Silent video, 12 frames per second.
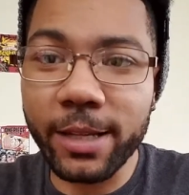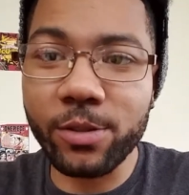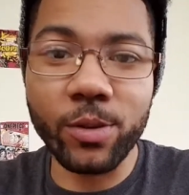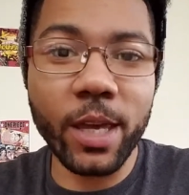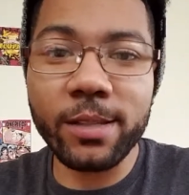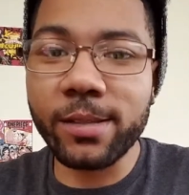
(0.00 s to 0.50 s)
So
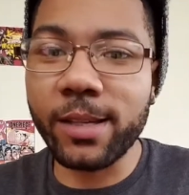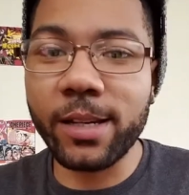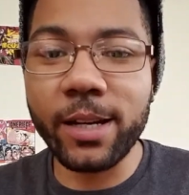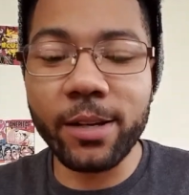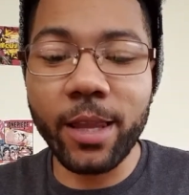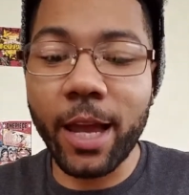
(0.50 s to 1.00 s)
they just sitting
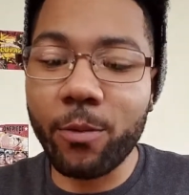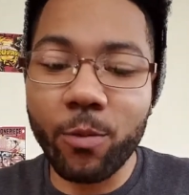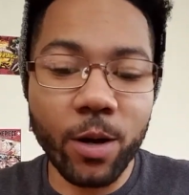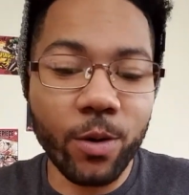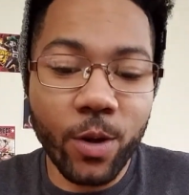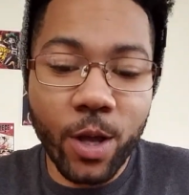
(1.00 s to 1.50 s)
here like,
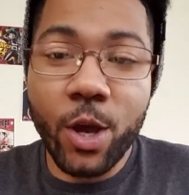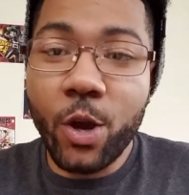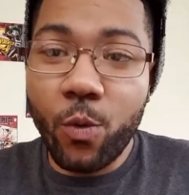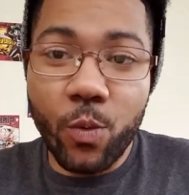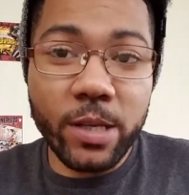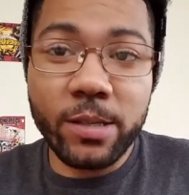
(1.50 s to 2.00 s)
well,
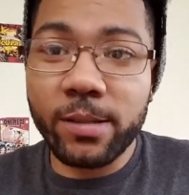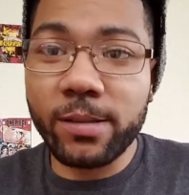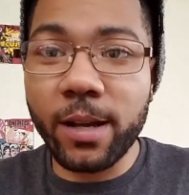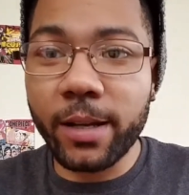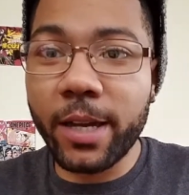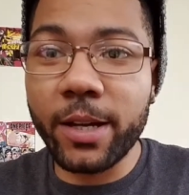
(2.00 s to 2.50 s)
we just
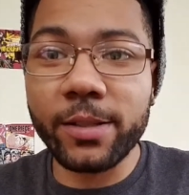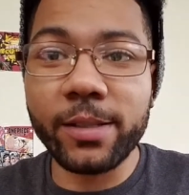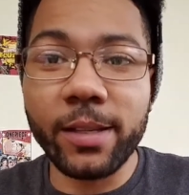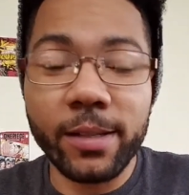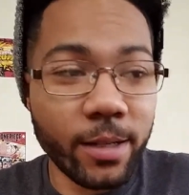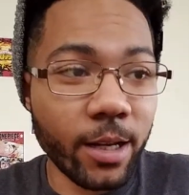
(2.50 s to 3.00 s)
stuck here
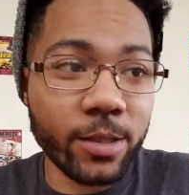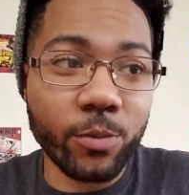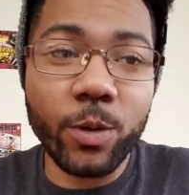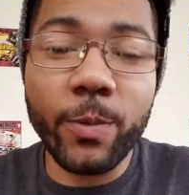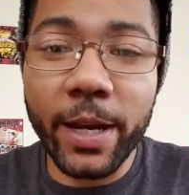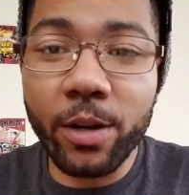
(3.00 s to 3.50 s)
sitting ducks and we
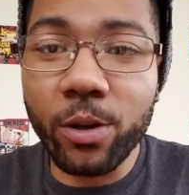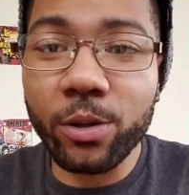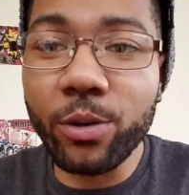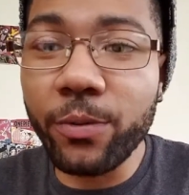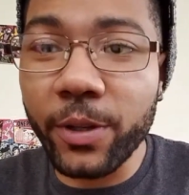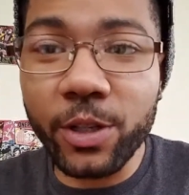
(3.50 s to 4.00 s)
waiting on
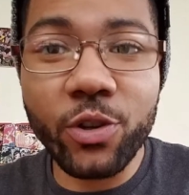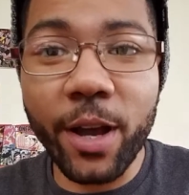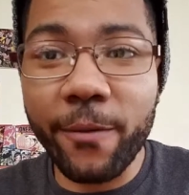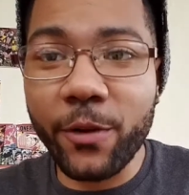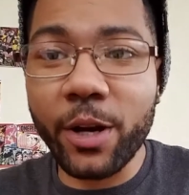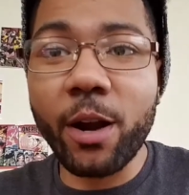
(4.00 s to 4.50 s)
Luffy to try
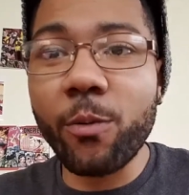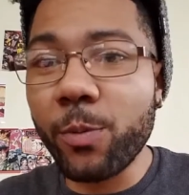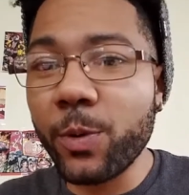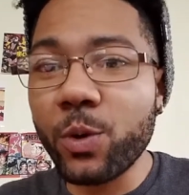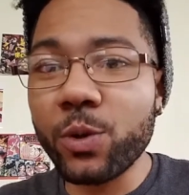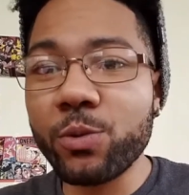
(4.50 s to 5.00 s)
and figure out what we're
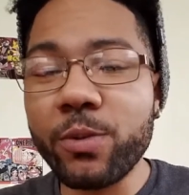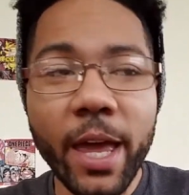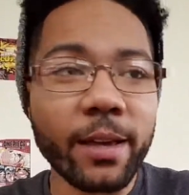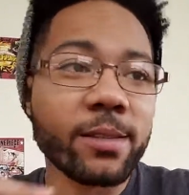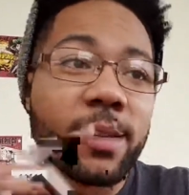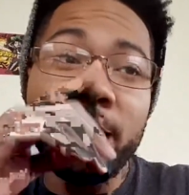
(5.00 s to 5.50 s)
going to do
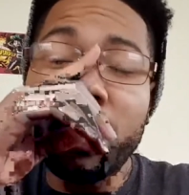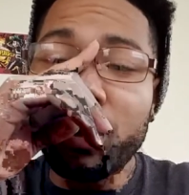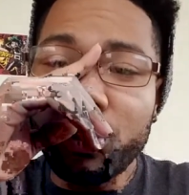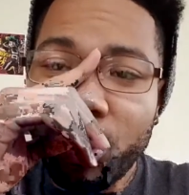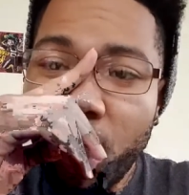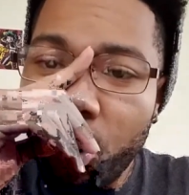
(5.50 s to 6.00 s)
next.
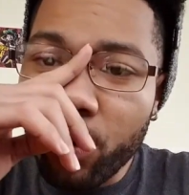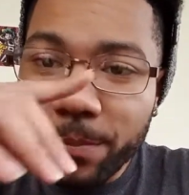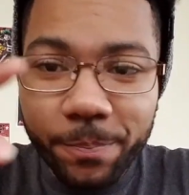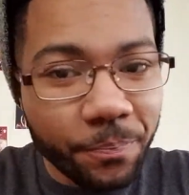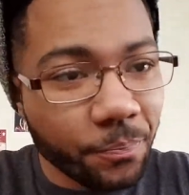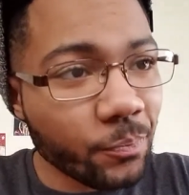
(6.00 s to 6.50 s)
So
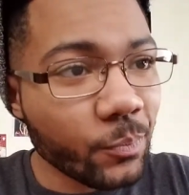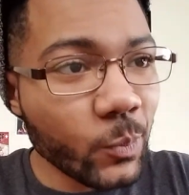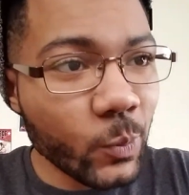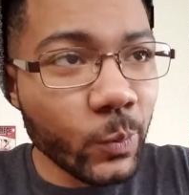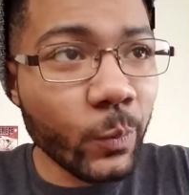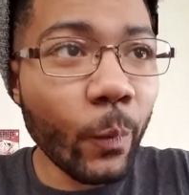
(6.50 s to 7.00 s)

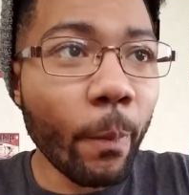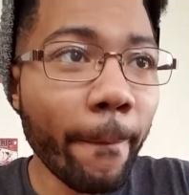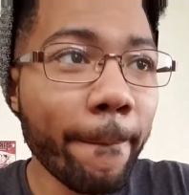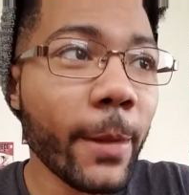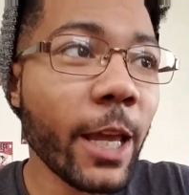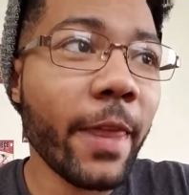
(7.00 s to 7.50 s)

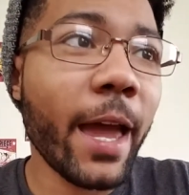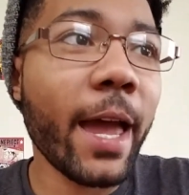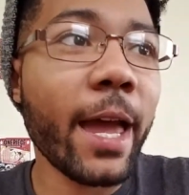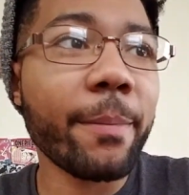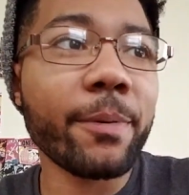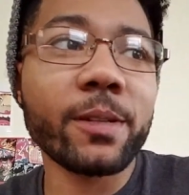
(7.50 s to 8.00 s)
that
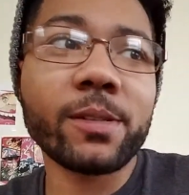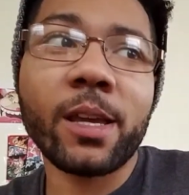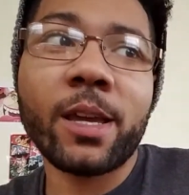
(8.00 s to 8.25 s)
happens.